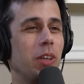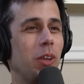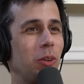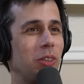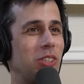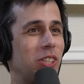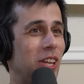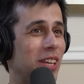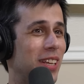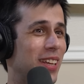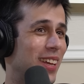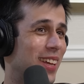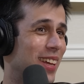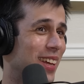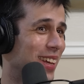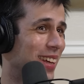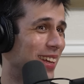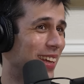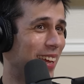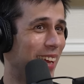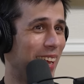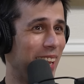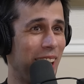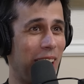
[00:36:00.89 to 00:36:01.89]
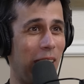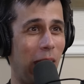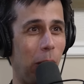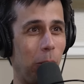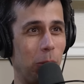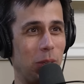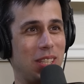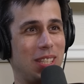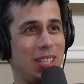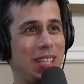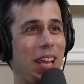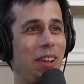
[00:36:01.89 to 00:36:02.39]
no. Just, oh,
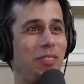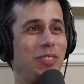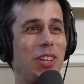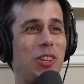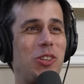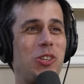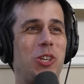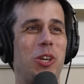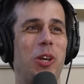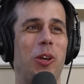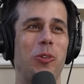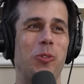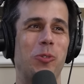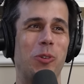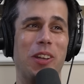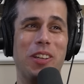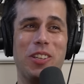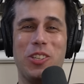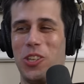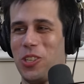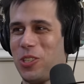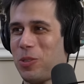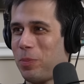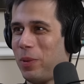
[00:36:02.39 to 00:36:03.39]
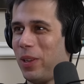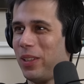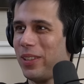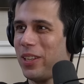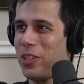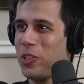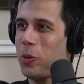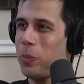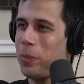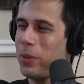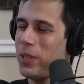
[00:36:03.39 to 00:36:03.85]
it's save the children. What just build a new